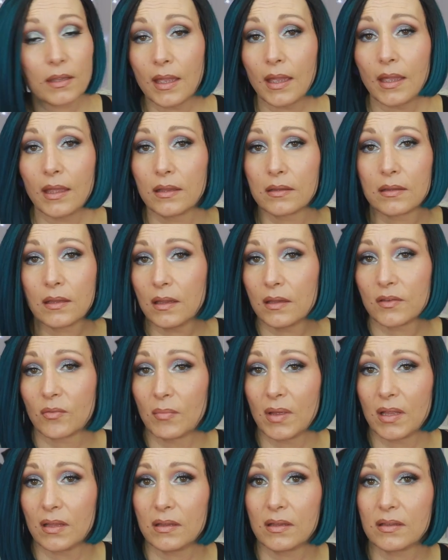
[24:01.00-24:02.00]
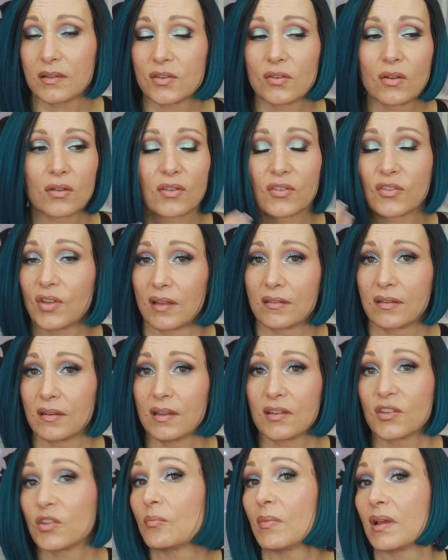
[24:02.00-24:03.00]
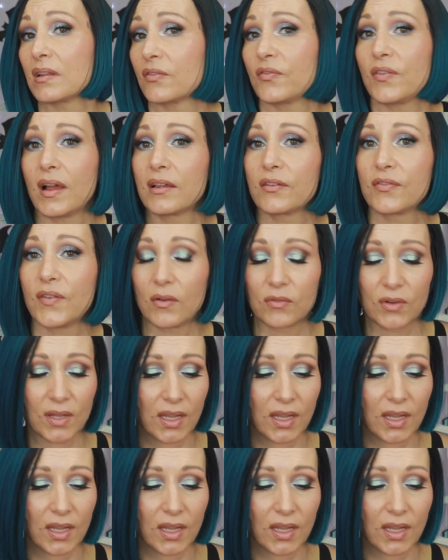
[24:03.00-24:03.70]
yeah, it is a it's not a satin, it's a mattifying